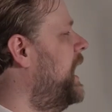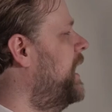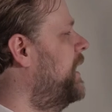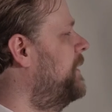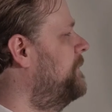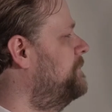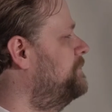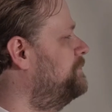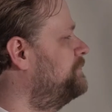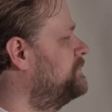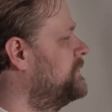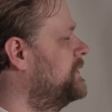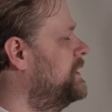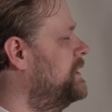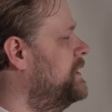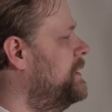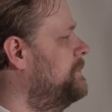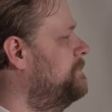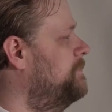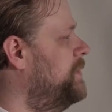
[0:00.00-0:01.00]
Um,
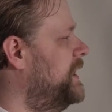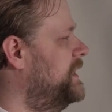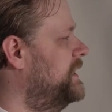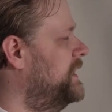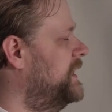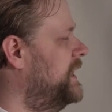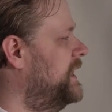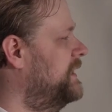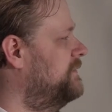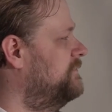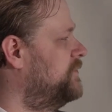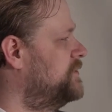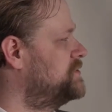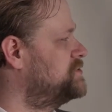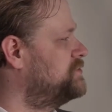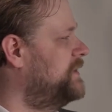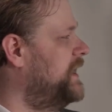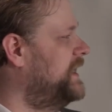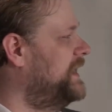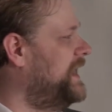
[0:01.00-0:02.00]
but uh,
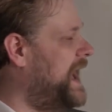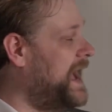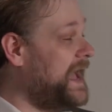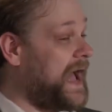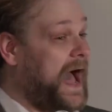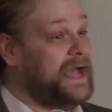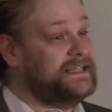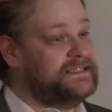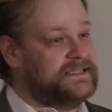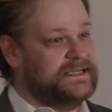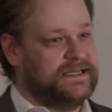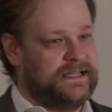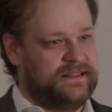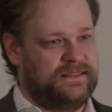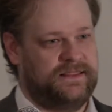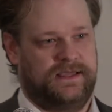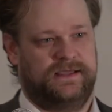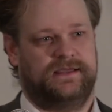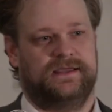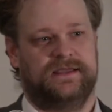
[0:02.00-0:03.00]
virtual reality, I, I, tend to
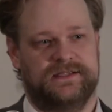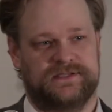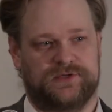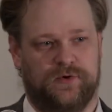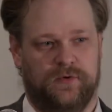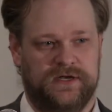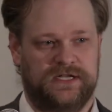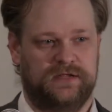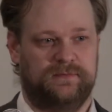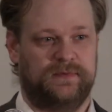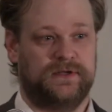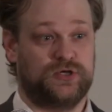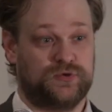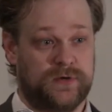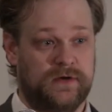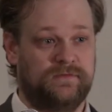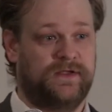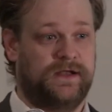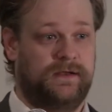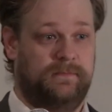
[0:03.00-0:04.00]
think, is going to be
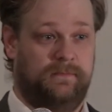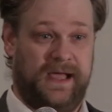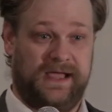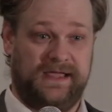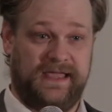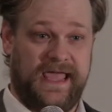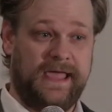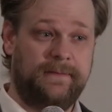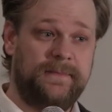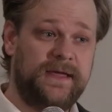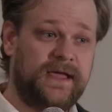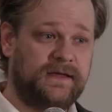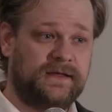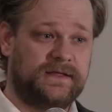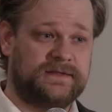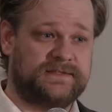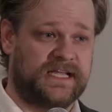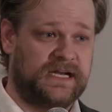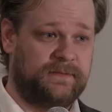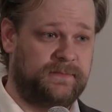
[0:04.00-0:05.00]
driven by
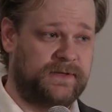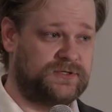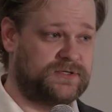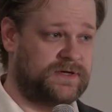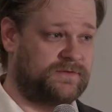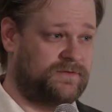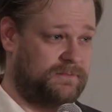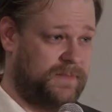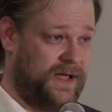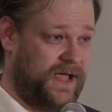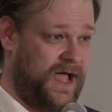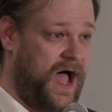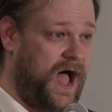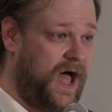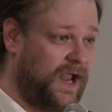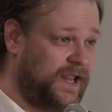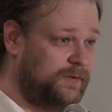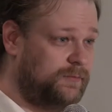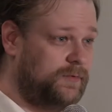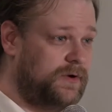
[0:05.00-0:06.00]
gaming. It's going to be driven by
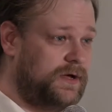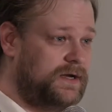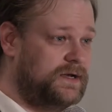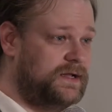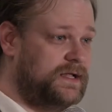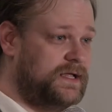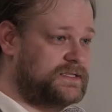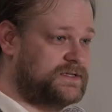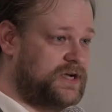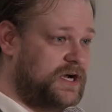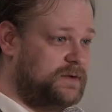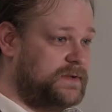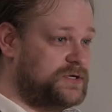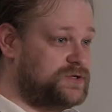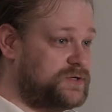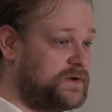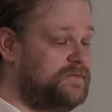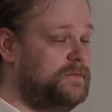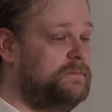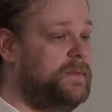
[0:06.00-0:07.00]
Hollywood. It's going to be
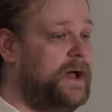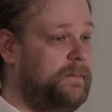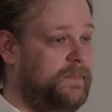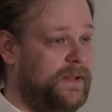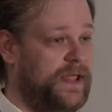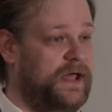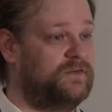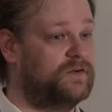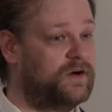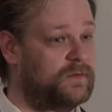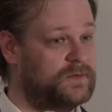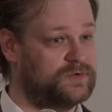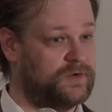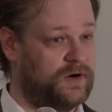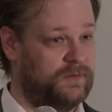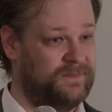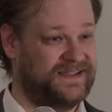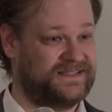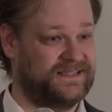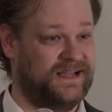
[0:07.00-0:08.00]
driven by platforms
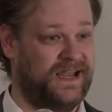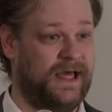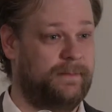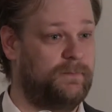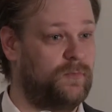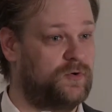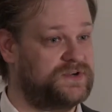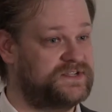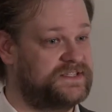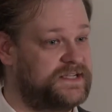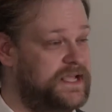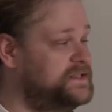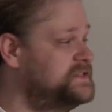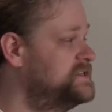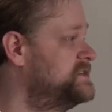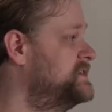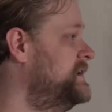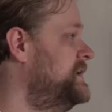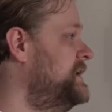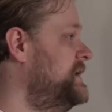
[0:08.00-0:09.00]
where it makes a lot more
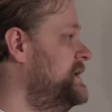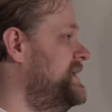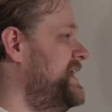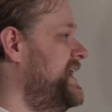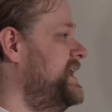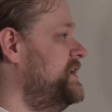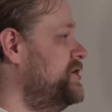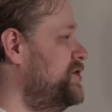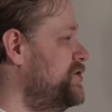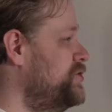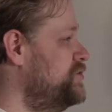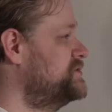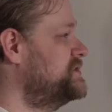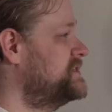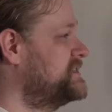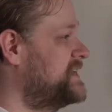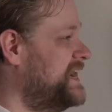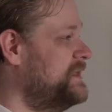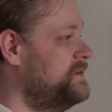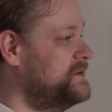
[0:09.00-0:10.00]
sense. And news
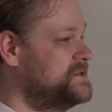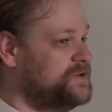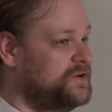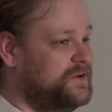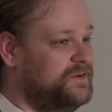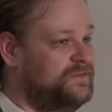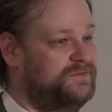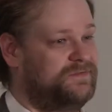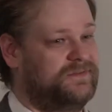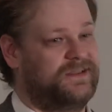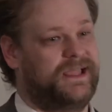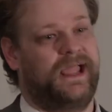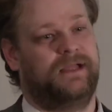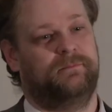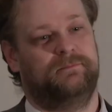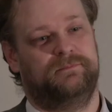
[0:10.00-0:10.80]
is going to sort of